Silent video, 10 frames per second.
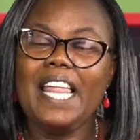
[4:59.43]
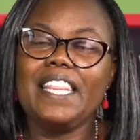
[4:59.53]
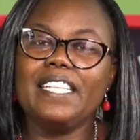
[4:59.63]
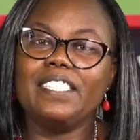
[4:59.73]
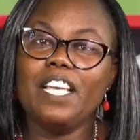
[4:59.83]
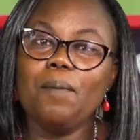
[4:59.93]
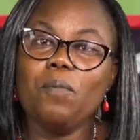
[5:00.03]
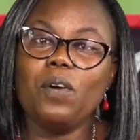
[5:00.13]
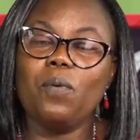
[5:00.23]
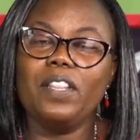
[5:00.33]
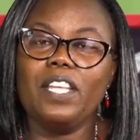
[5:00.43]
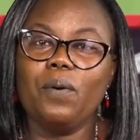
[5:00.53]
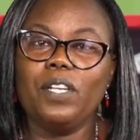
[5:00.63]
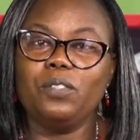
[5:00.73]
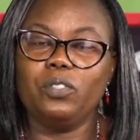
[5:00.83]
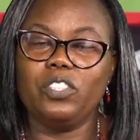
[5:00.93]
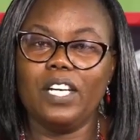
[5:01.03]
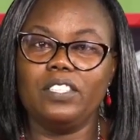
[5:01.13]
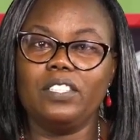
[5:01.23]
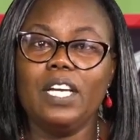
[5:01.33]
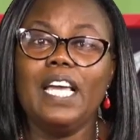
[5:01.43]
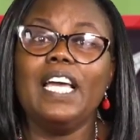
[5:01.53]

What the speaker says: The same week when they went to church,